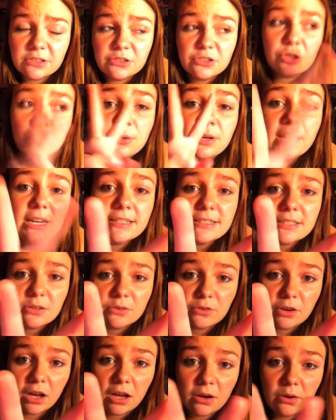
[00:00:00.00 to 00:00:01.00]
2 days in a
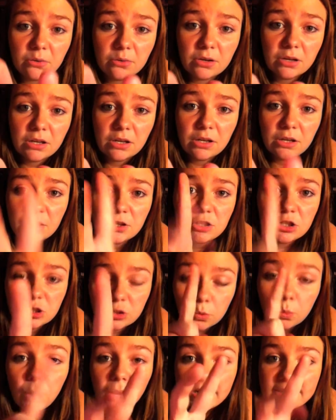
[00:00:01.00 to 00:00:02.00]
row.
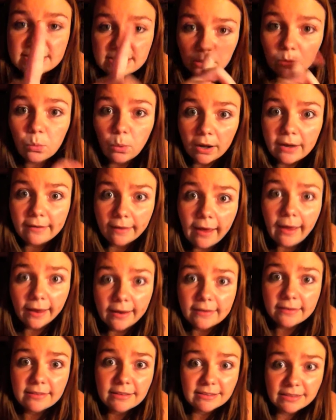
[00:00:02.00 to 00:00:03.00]
Twice in one
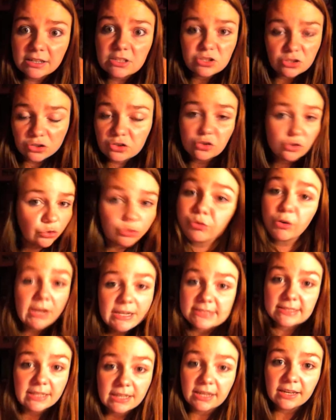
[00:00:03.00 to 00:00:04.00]
day. Like, that's
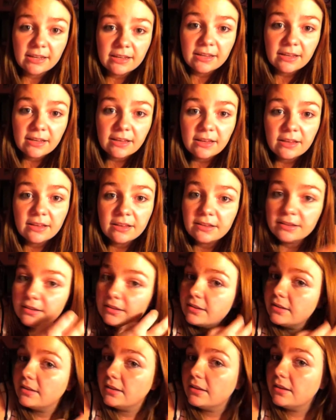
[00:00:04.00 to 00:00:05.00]
crazy.
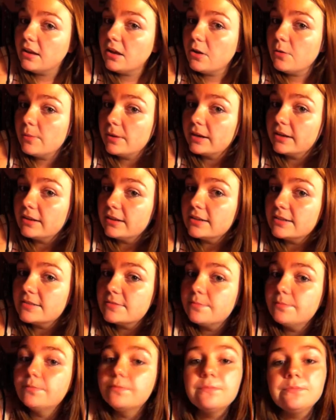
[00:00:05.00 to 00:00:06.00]
Oh my goodness.